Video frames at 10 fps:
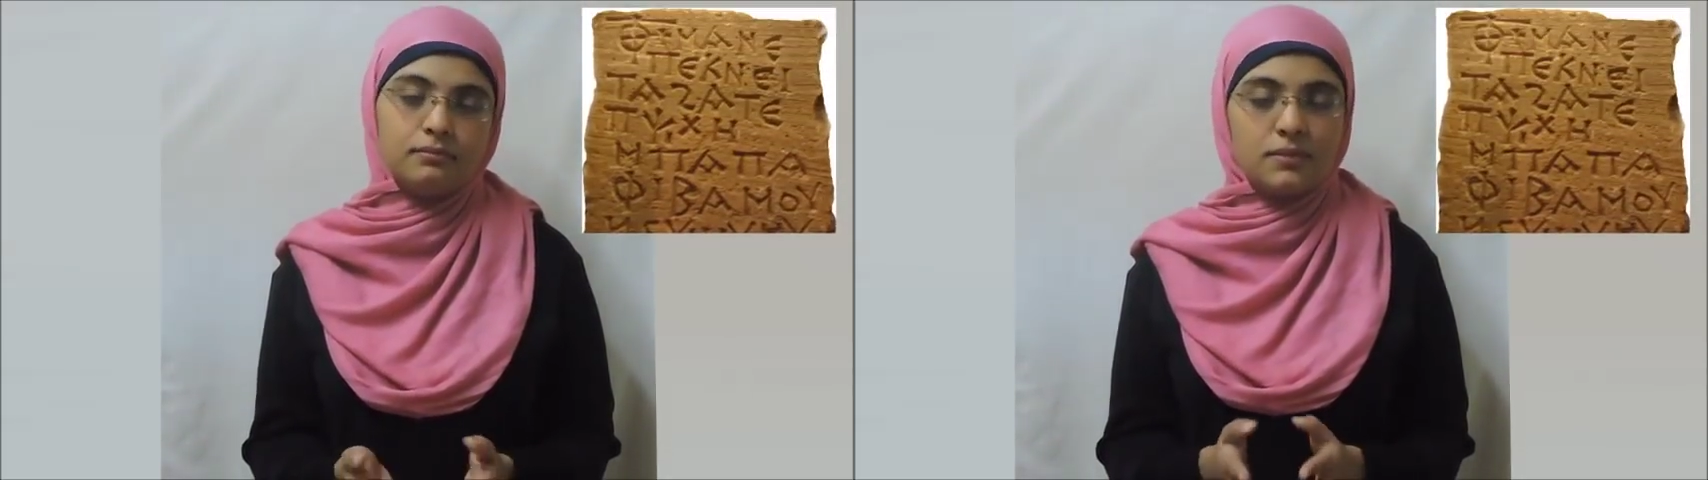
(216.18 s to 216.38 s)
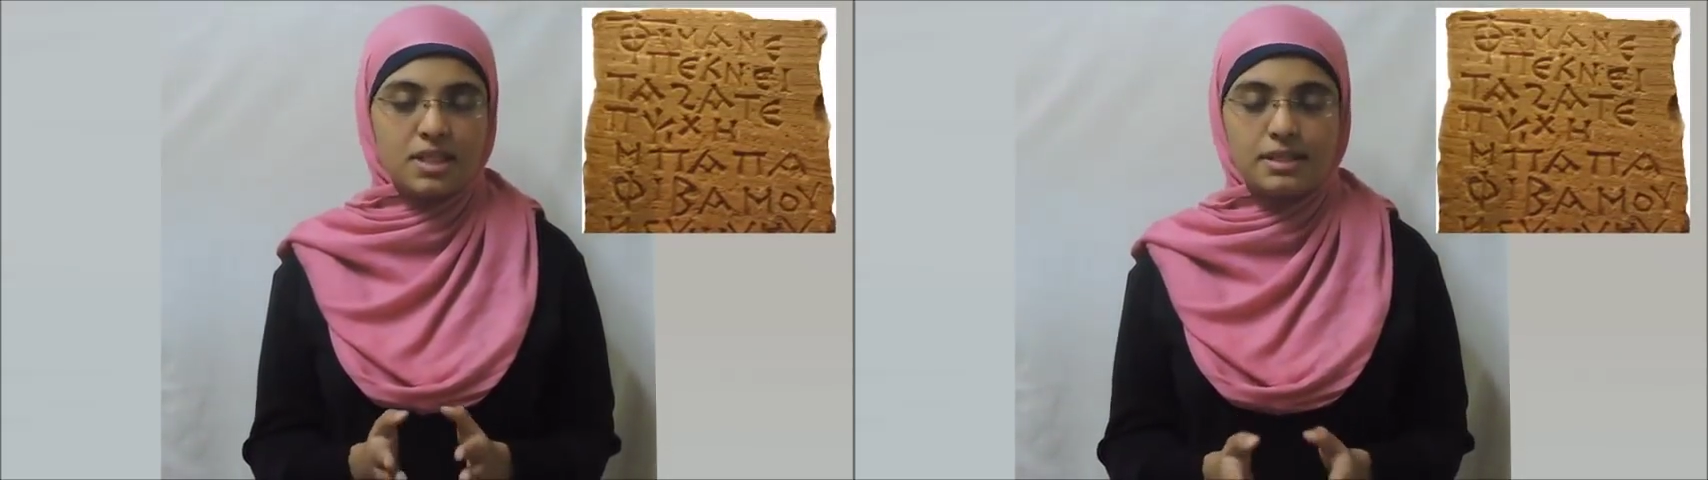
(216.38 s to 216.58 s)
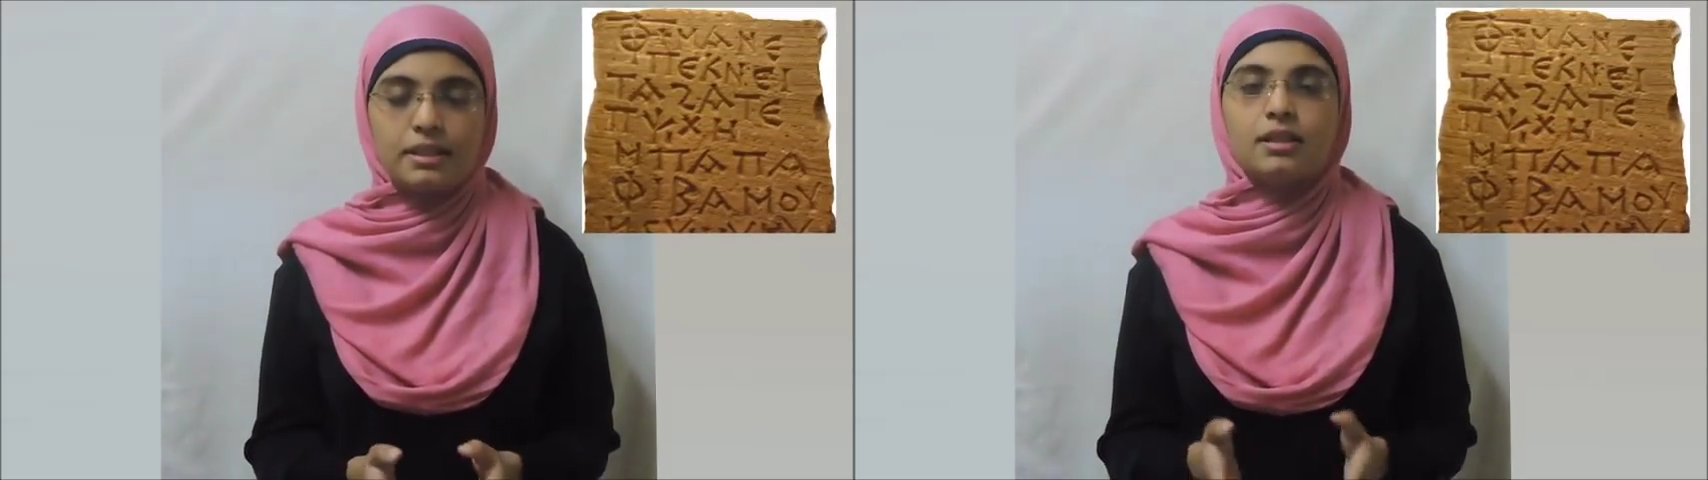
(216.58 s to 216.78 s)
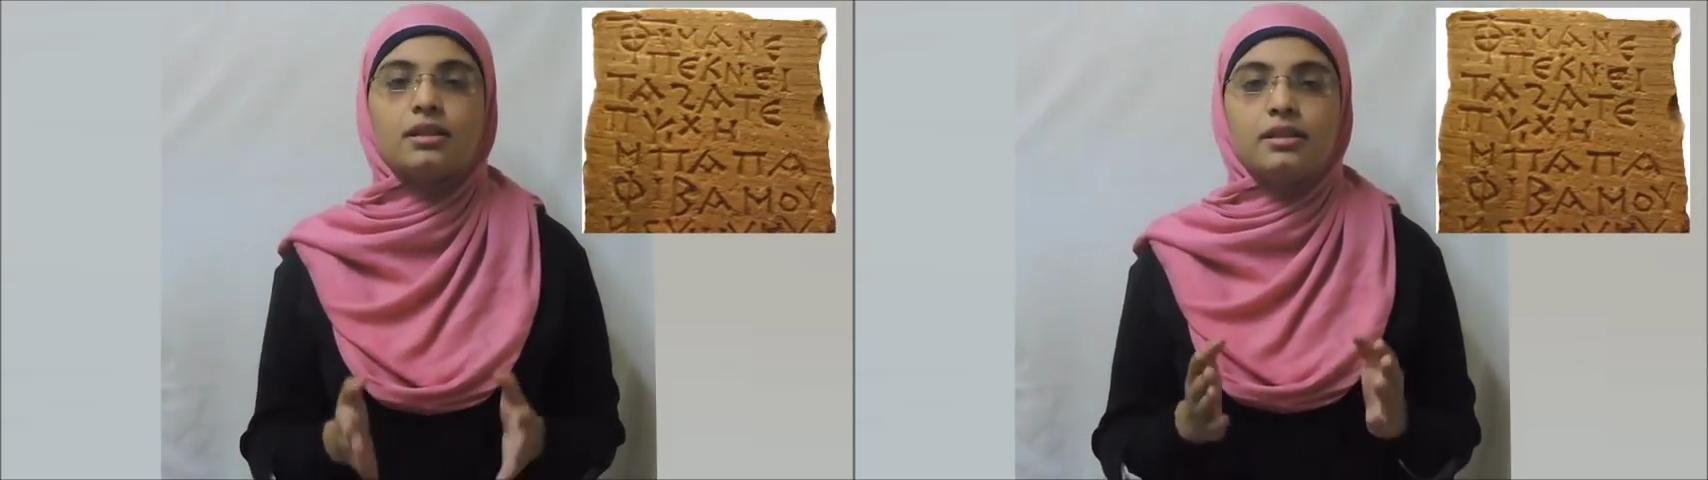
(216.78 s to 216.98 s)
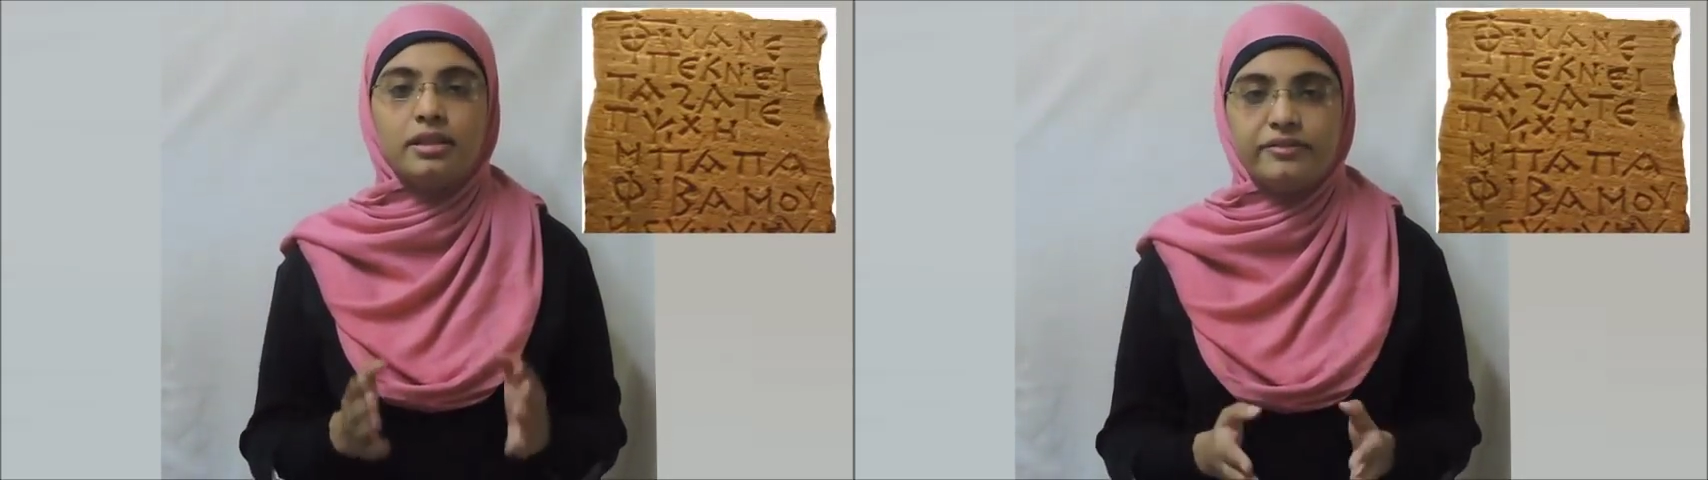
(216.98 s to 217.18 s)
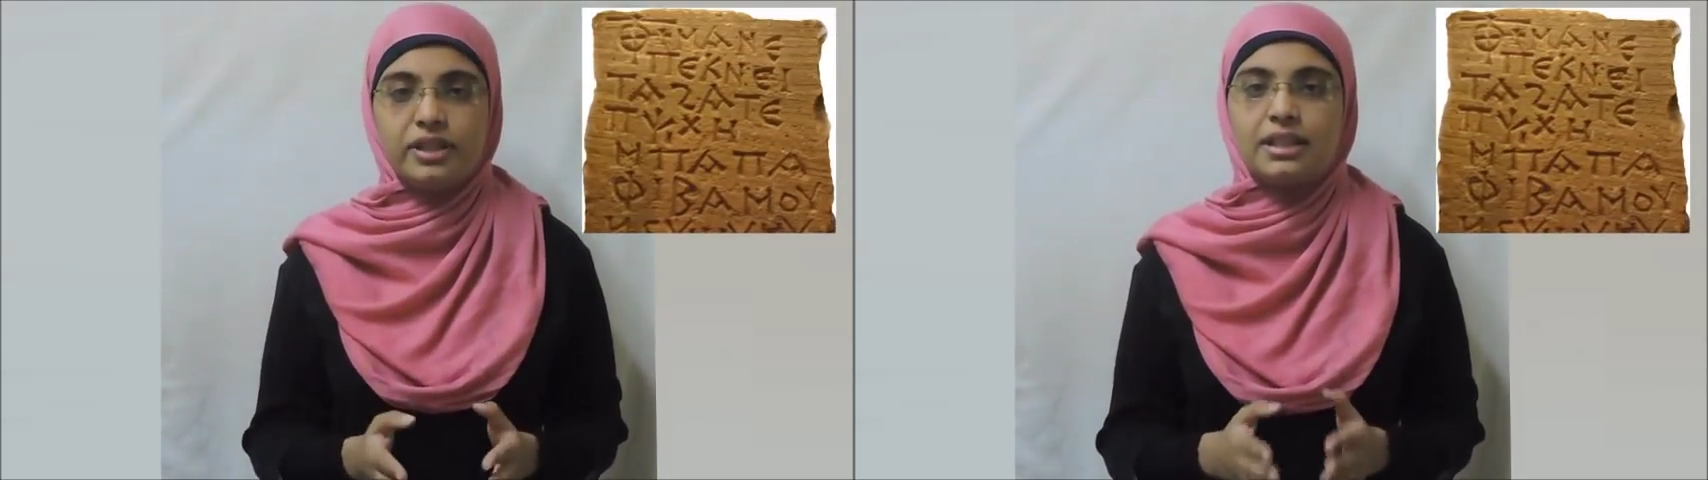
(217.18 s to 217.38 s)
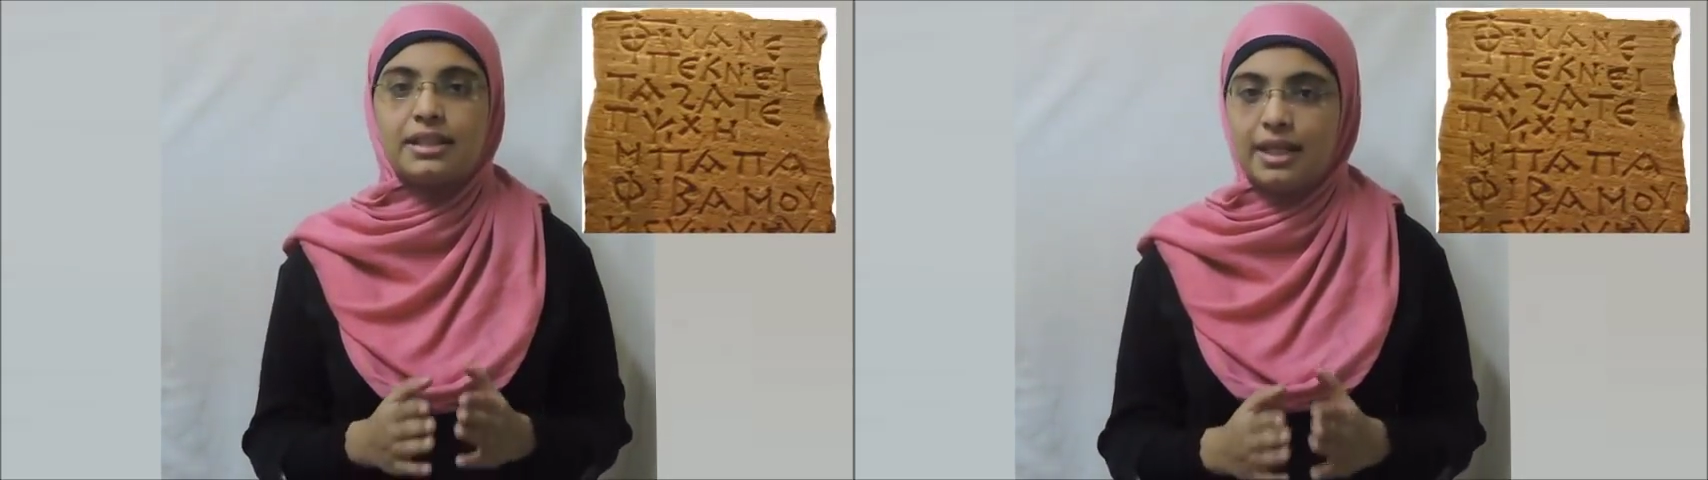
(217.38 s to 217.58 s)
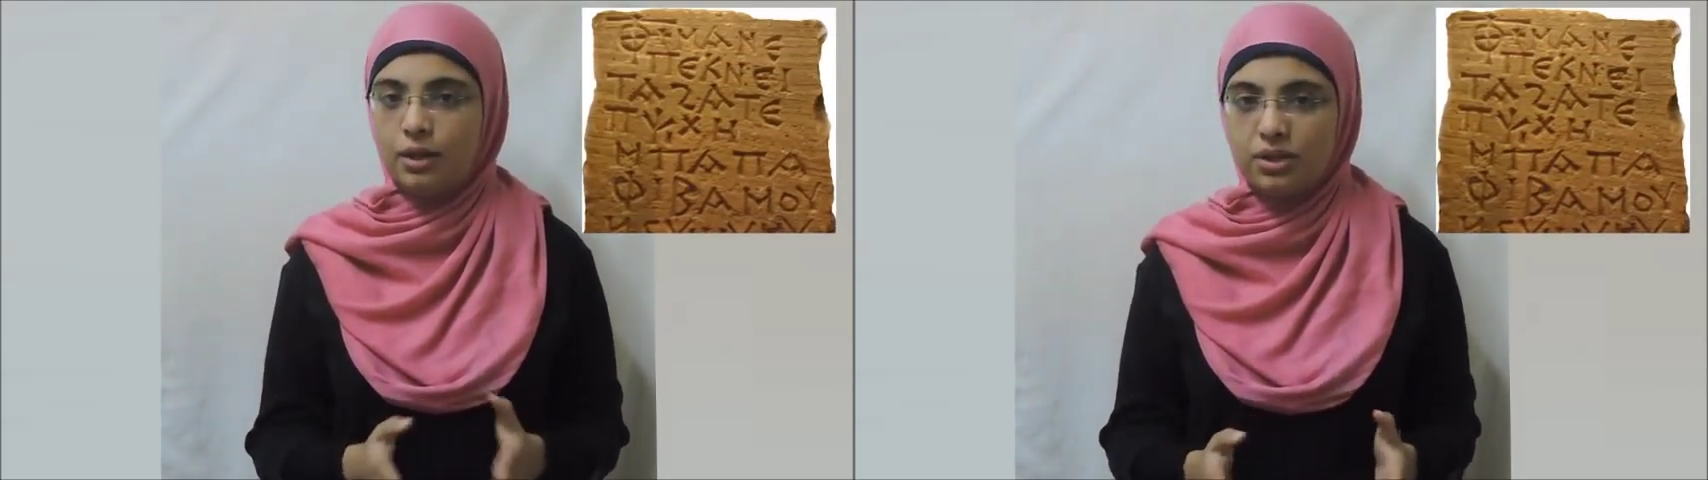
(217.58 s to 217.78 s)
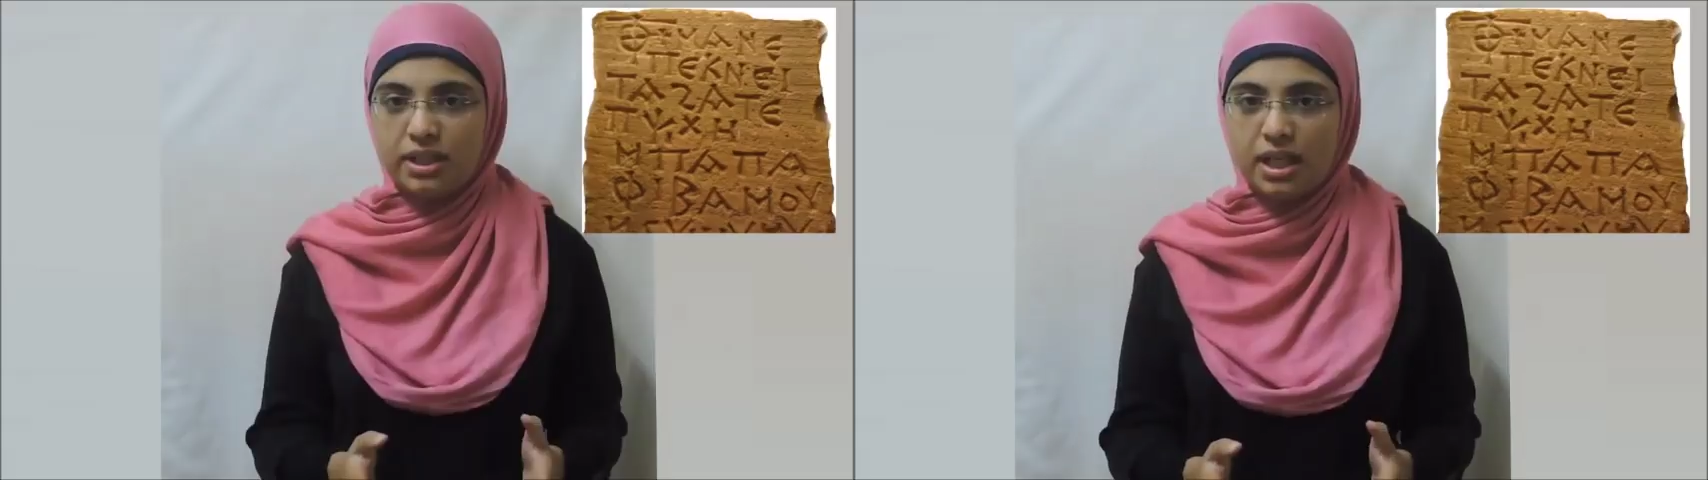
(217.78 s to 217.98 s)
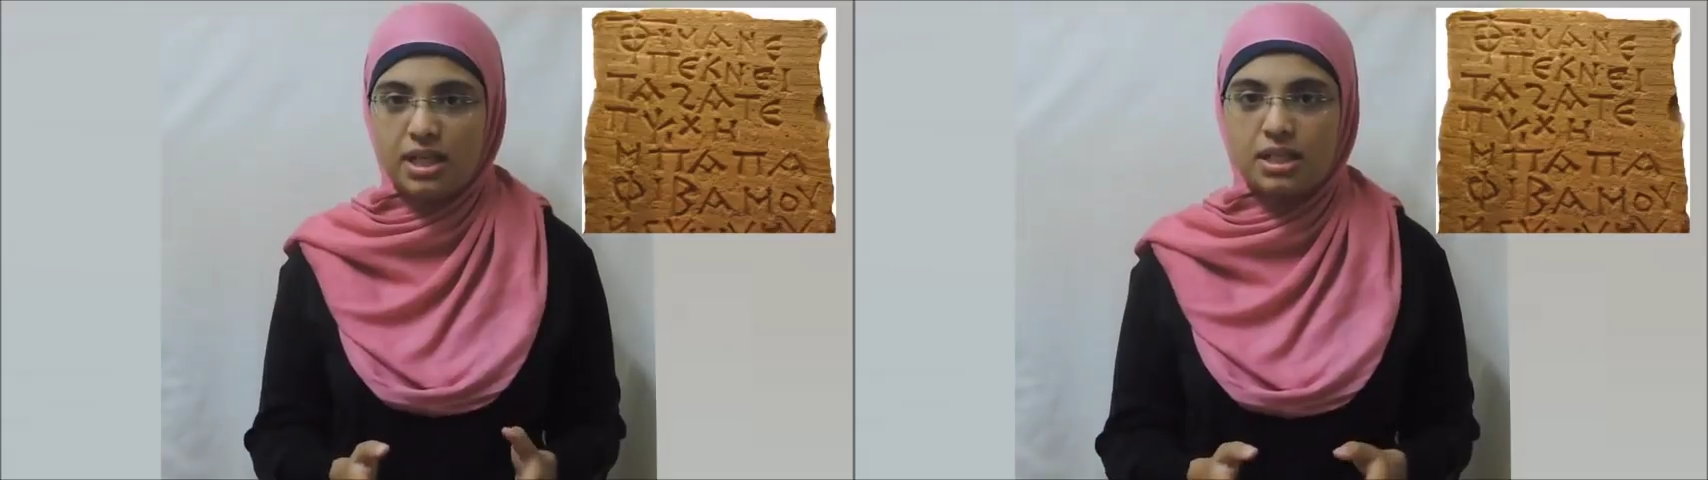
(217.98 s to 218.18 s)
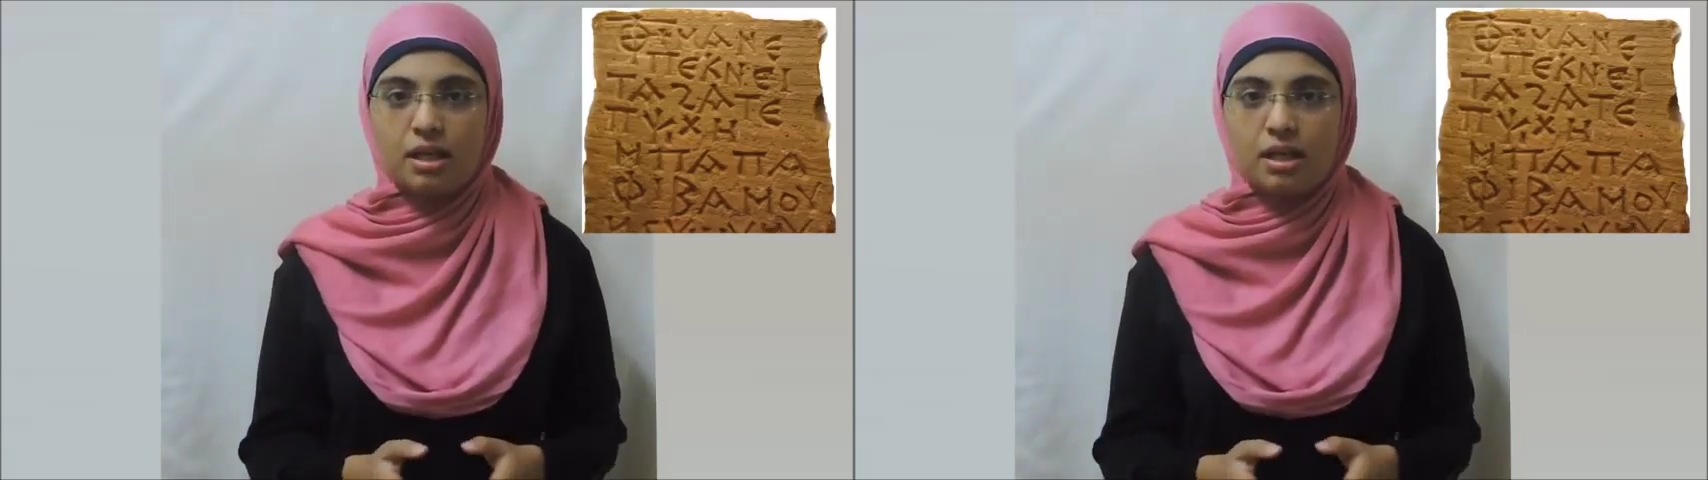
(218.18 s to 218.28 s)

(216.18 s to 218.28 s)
Still living nowadays